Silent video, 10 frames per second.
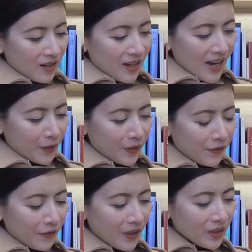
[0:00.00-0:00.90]
Harry
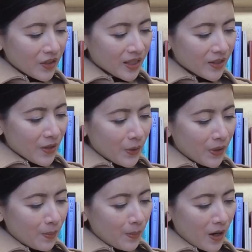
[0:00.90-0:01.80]
felt as though
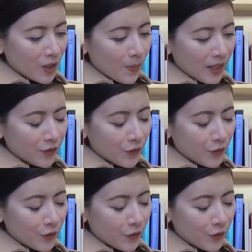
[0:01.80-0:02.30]
the bottom had